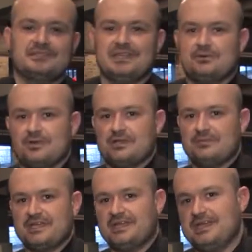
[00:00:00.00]
Today we're going to
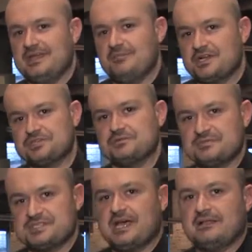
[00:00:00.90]
make a
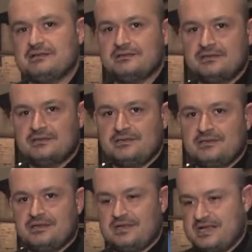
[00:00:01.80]
mushroom salad.
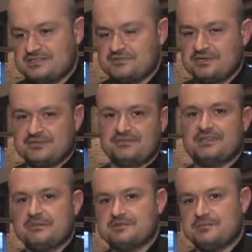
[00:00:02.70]
It has 3 different
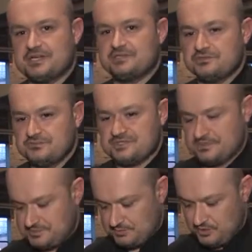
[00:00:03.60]
types of mushrooms,
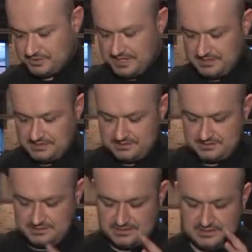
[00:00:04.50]
some smoked duck,
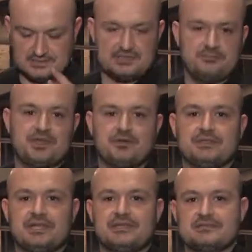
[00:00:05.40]
some
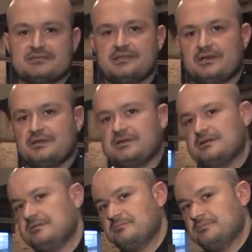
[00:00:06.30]
pickled onions, and I'm going to
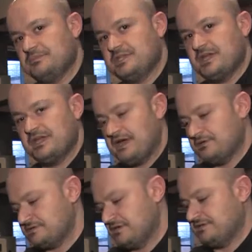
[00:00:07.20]
tell you
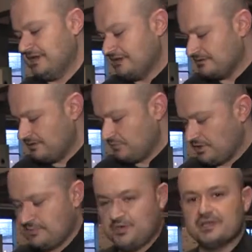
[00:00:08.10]
how it's all done, and we're
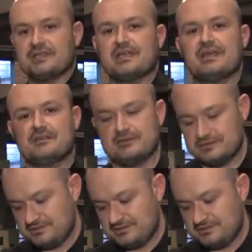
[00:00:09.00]
going to put it together.